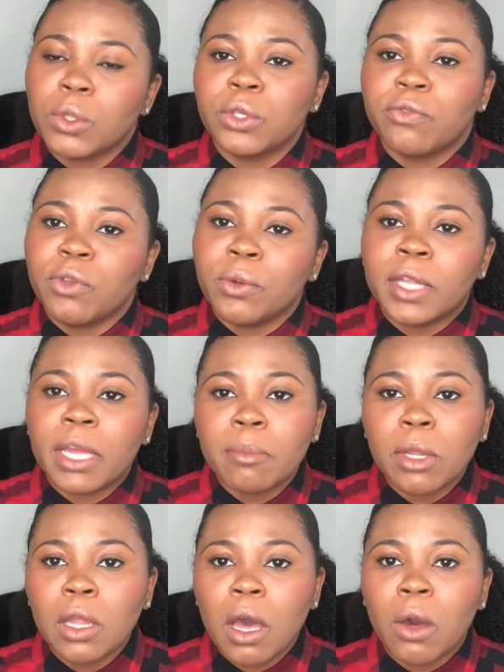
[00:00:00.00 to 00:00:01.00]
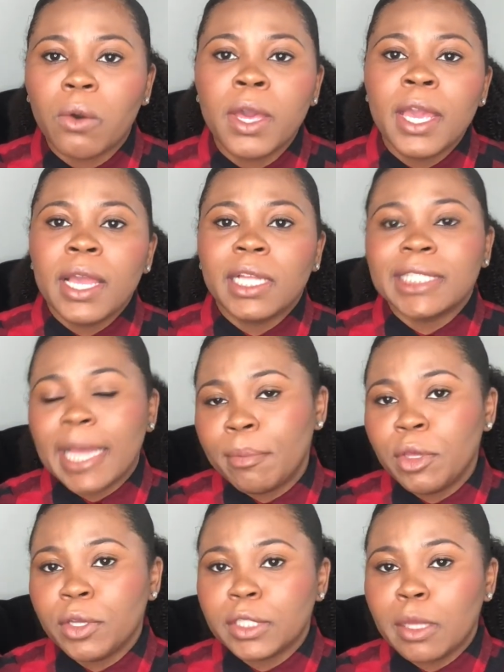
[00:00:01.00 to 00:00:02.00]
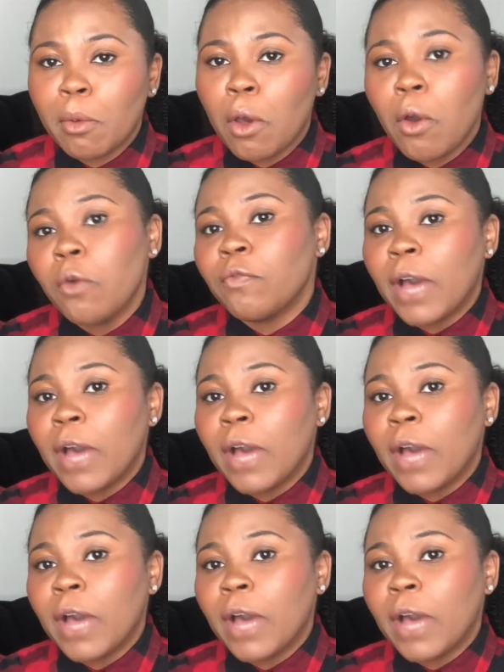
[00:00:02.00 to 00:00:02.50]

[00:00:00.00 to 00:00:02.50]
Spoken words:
So if you click below and type in your zip code,